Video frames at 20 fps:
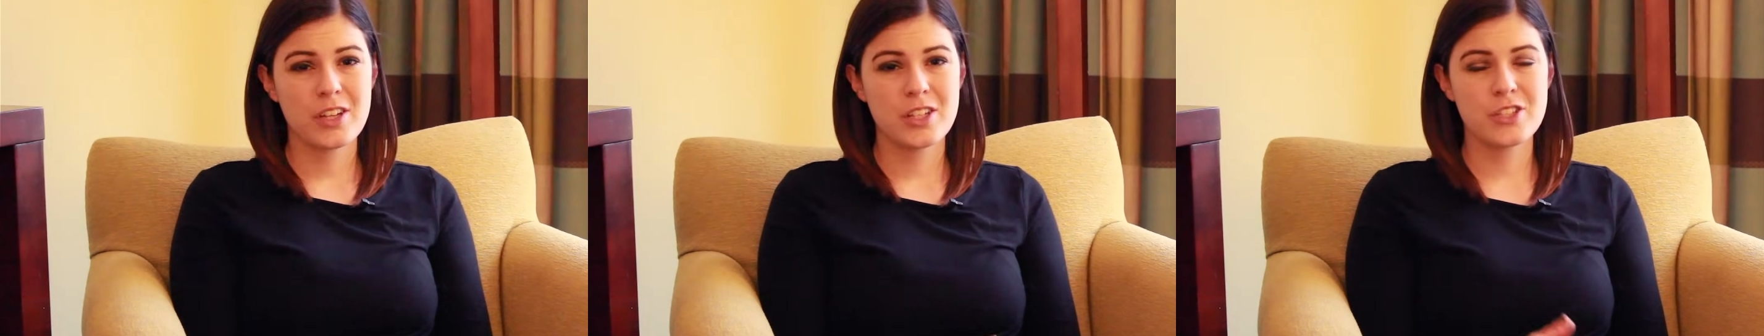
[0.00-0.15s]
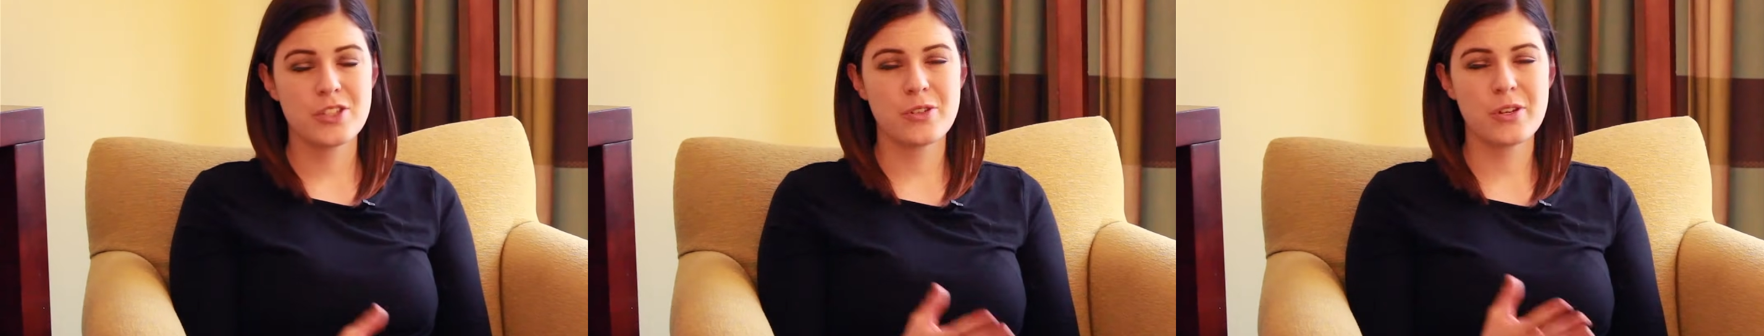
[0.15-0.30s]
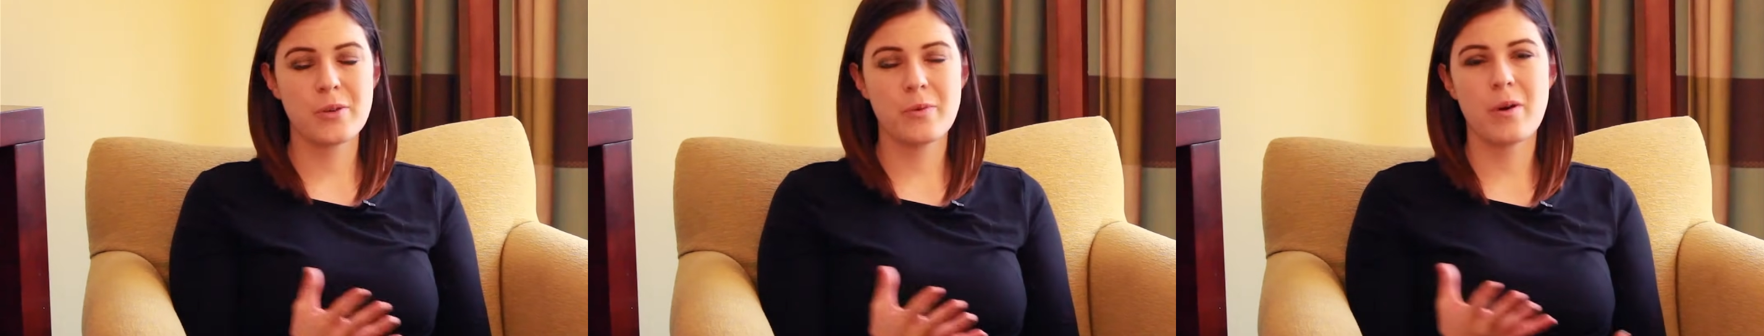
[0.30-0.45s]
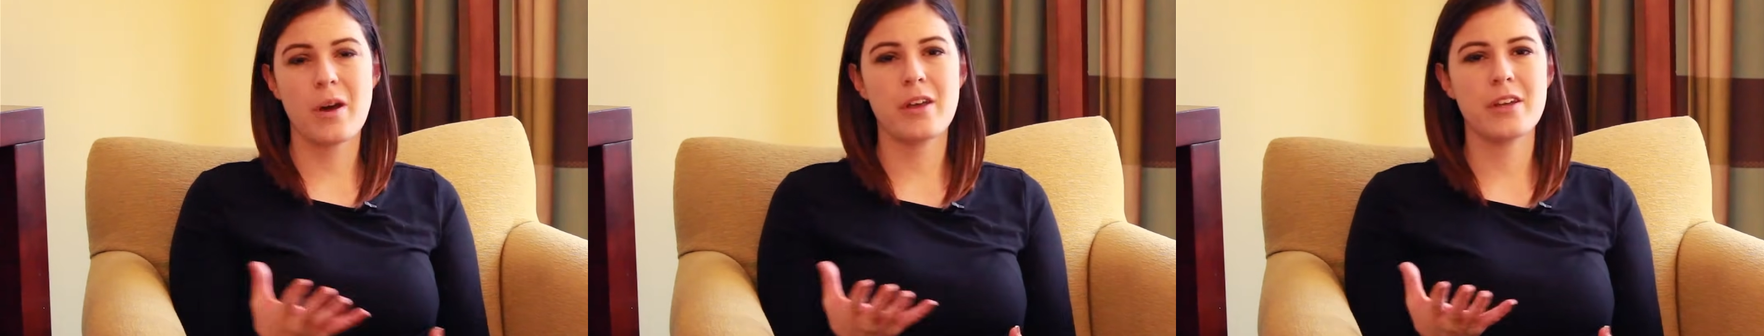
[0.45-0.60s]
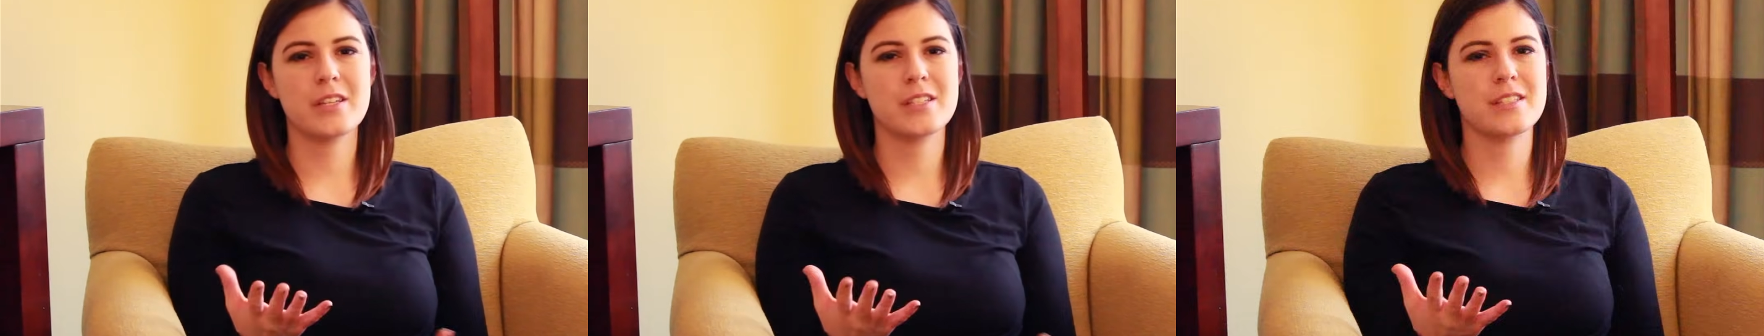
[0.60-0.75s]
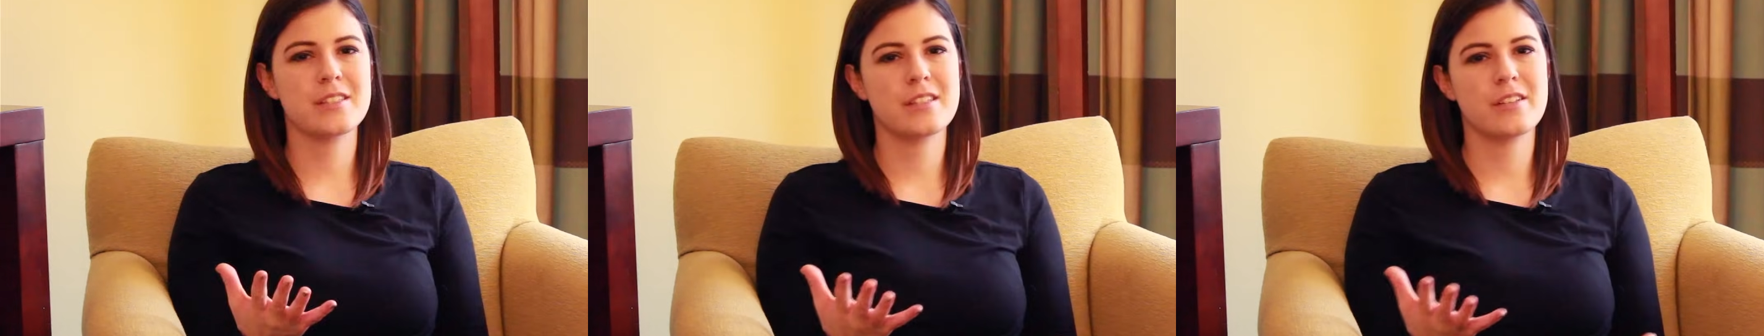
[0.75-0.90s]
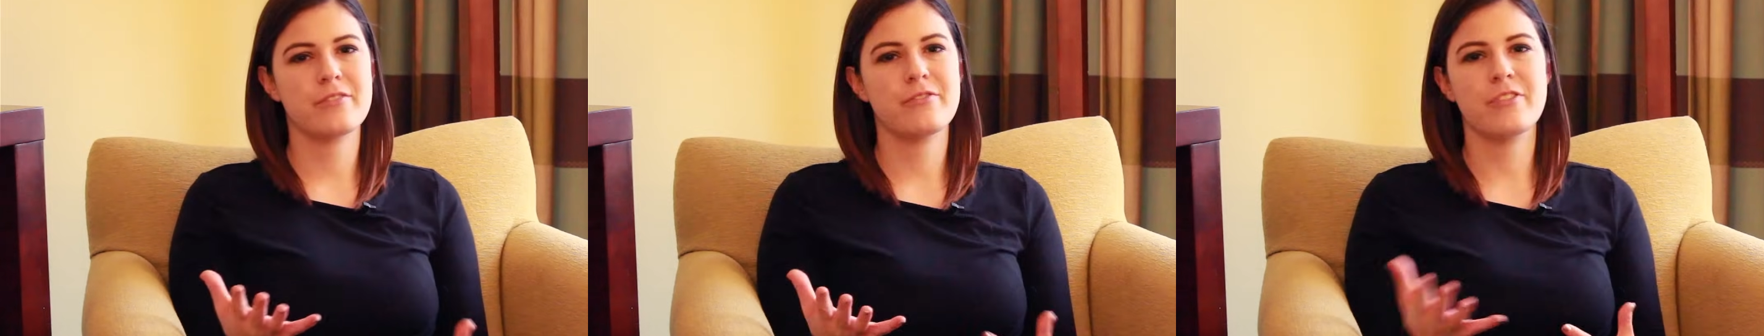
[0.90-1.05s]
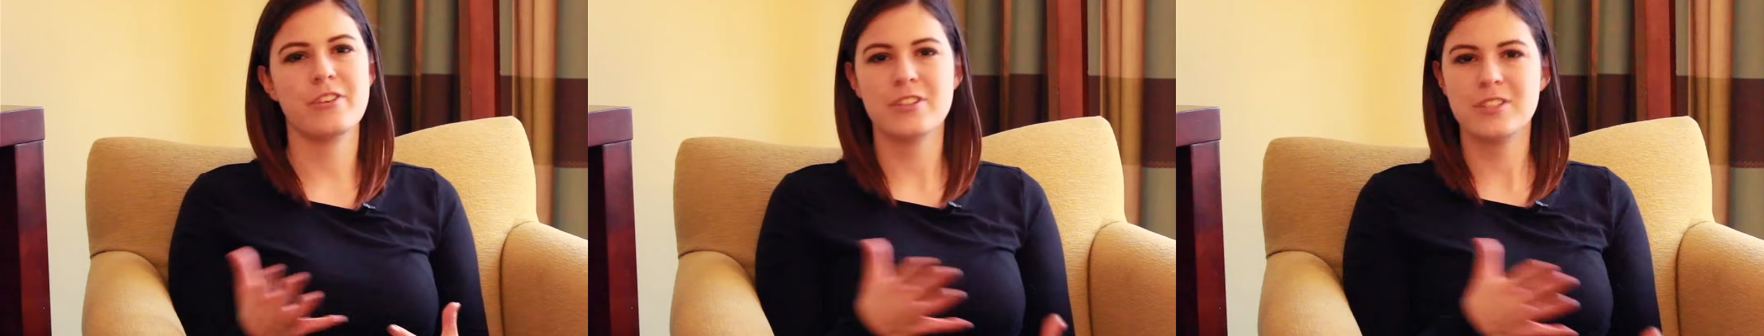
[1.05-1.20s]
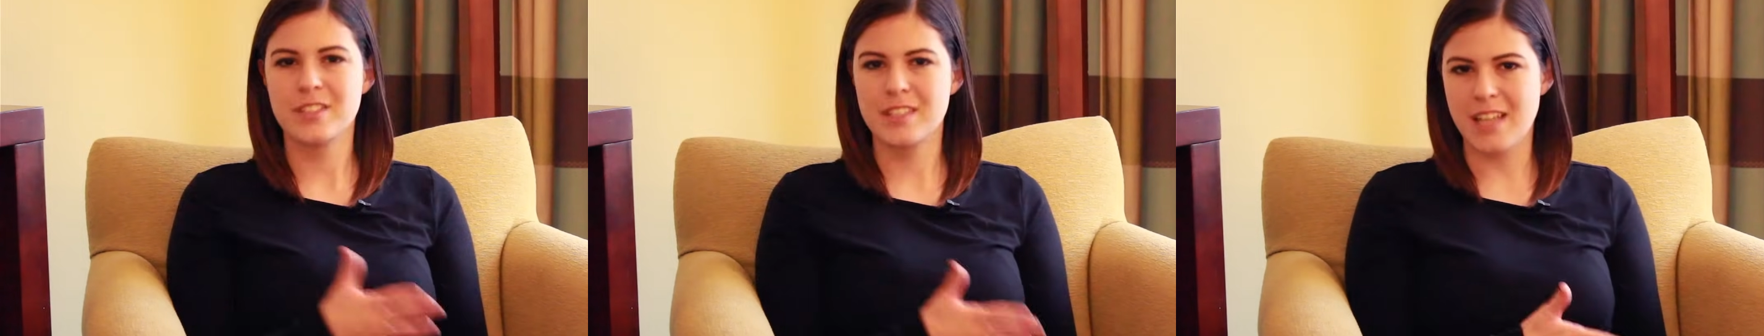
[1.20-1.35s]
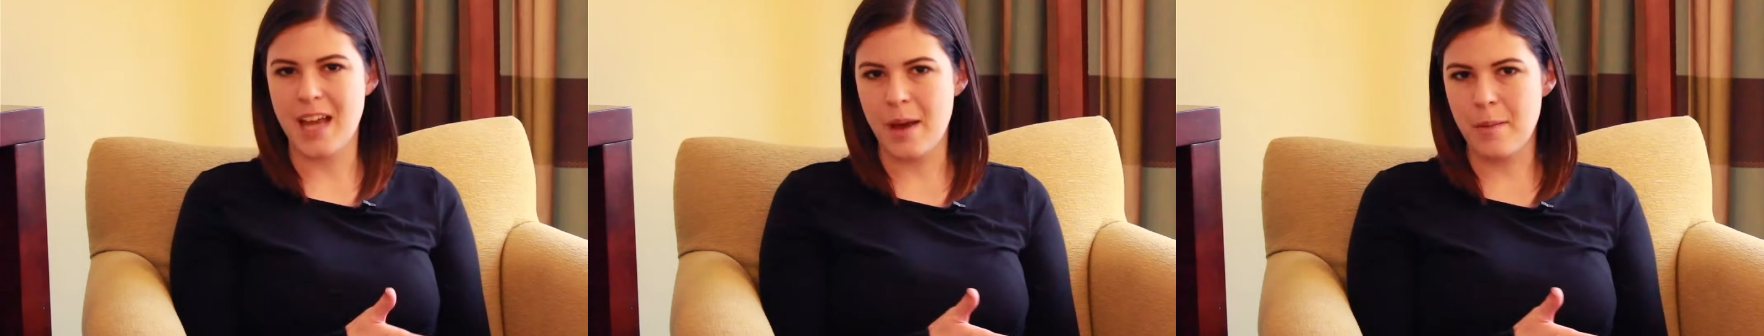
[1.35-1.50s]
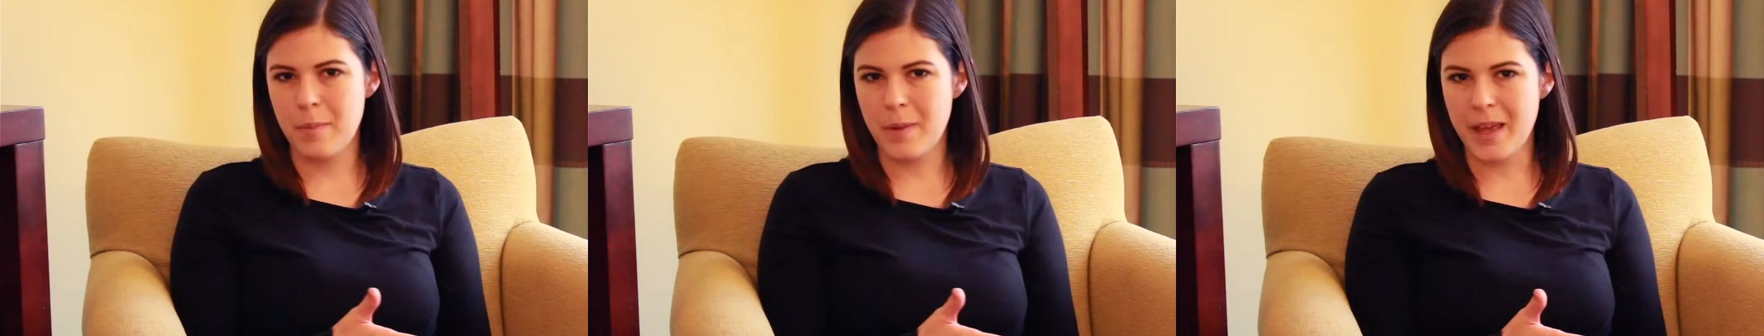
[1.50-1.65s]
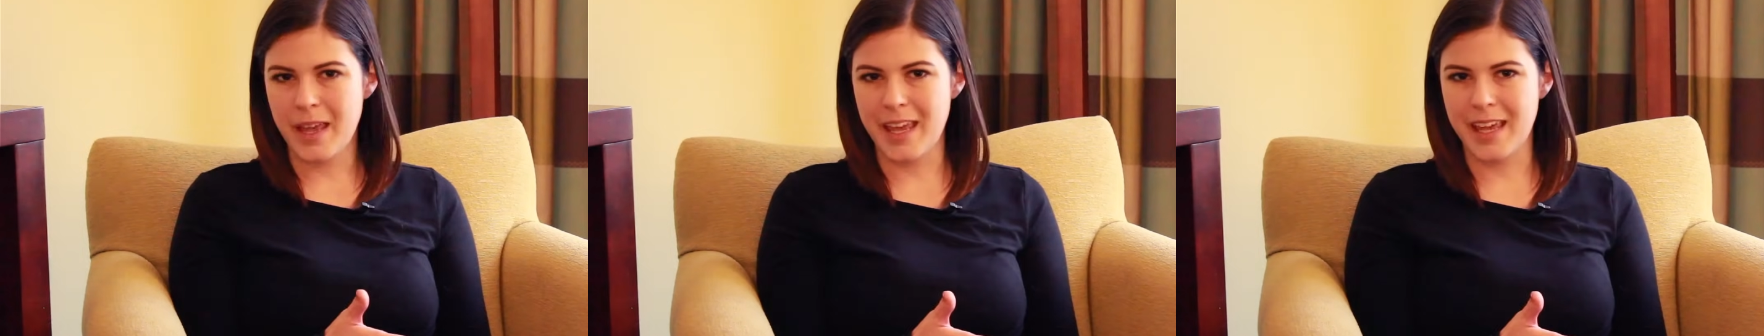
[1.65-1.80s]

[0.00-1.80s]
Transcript: Chewing well is the first step